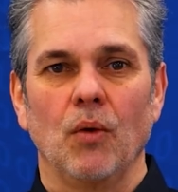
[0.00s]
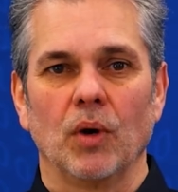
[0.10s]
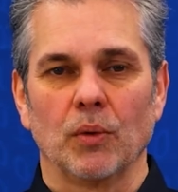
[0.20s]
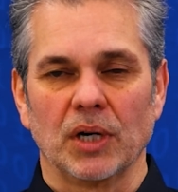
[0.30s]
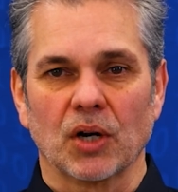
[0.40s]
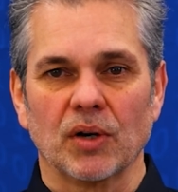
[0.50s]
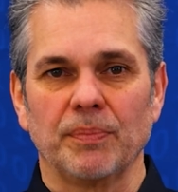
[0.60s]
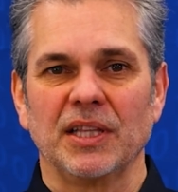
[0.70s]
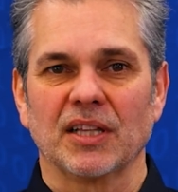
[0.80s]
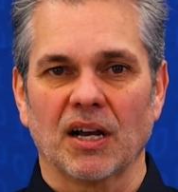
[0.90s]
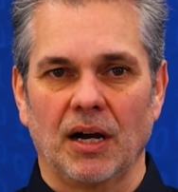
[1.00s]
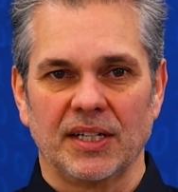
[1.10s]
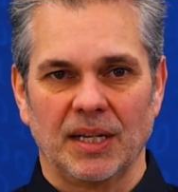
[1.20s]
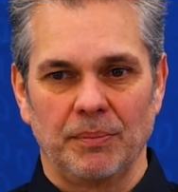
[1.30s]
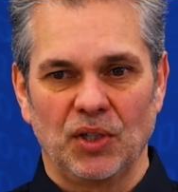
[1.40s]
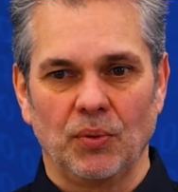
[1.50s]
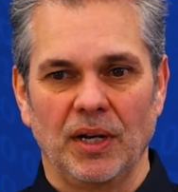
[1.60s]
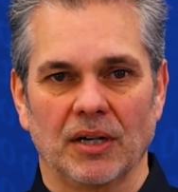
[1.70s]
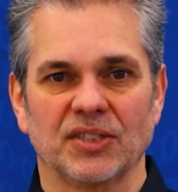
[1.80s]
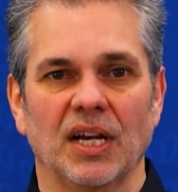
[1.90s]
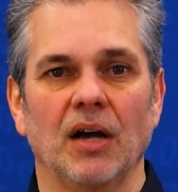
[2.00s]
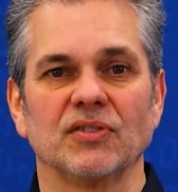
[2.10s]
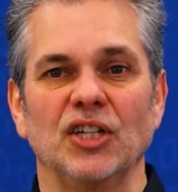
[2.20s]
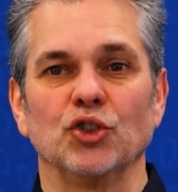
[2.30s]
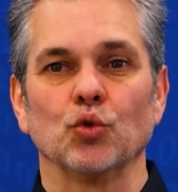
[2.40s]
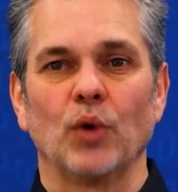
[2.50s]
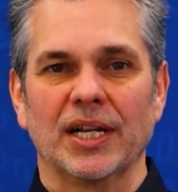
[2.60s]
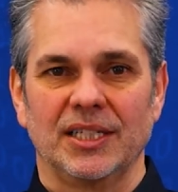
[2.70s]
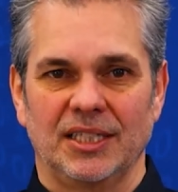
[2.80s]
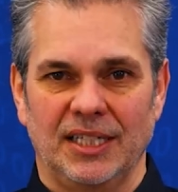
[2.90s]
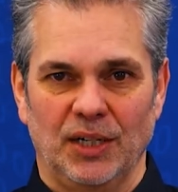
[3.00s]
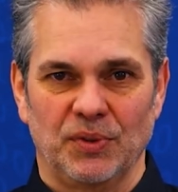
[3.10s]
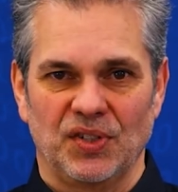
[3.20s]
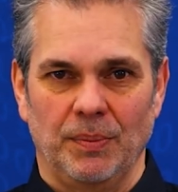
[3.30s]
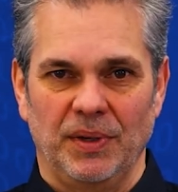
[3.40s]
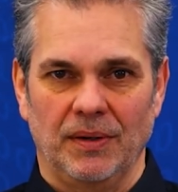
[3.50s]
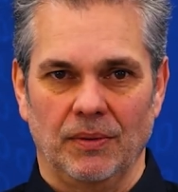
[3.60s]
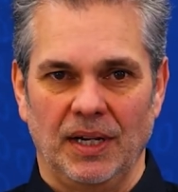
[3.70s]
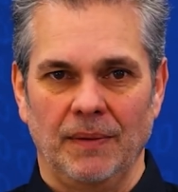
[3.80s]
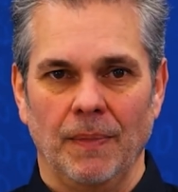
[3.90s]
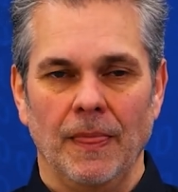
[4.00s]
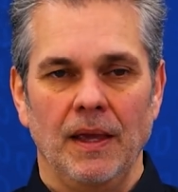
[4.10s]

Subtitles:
where we're encrypting the content between ourselves and directly to the end recipient, right?